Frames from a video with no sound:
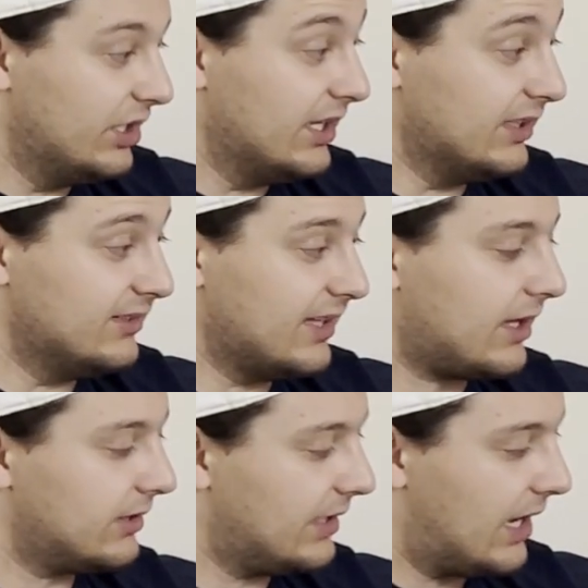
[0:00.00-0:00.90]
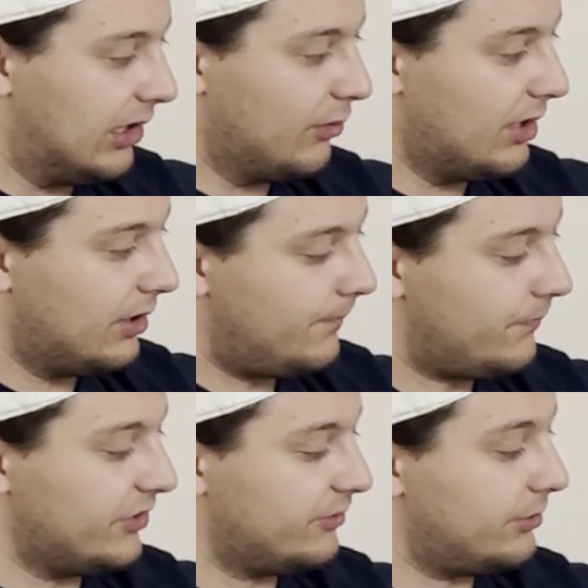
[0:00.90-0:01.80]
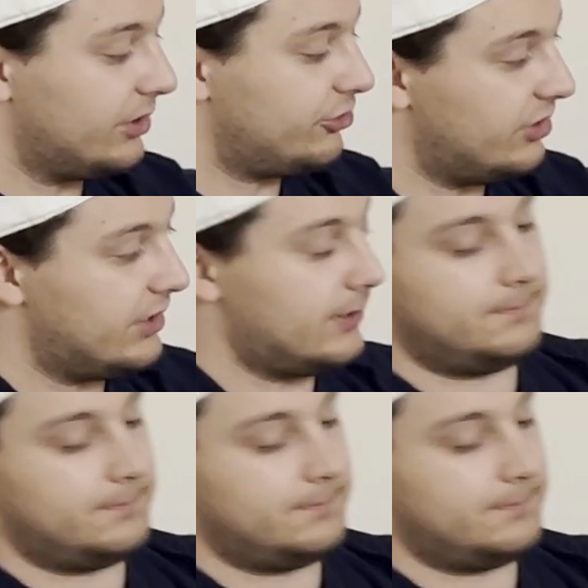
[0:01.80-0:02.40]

exactly how well this prediction did.